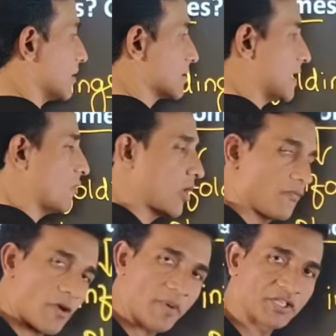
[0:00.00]
cell
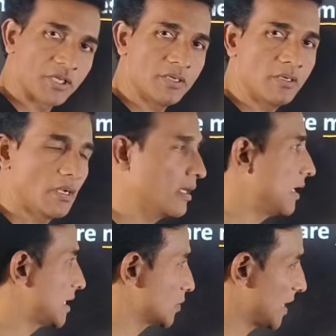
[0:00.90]
wall structure
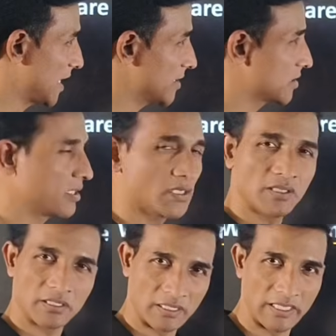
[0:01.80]
formation,
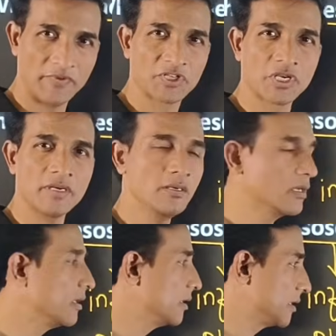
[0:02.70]
cell wall
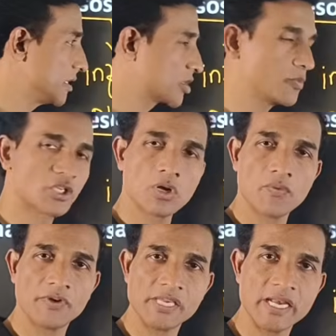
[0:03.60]
formation, as
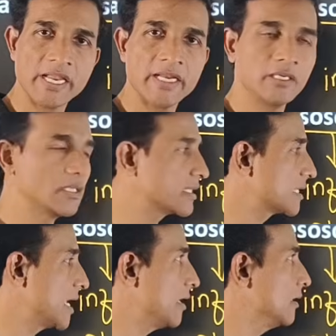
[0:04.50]
well as
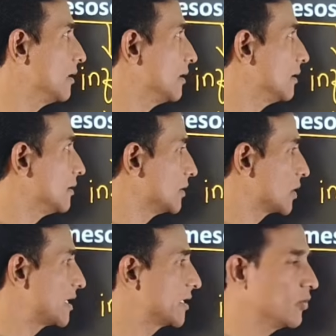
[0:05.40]
division,
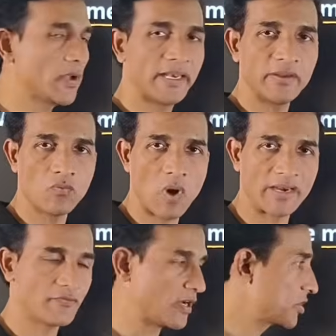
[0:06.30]
distribution of
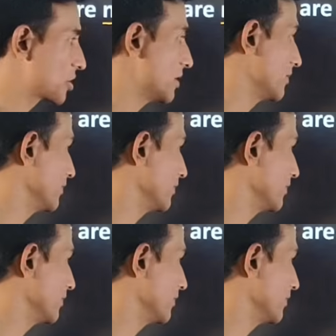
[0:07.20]
DNA in the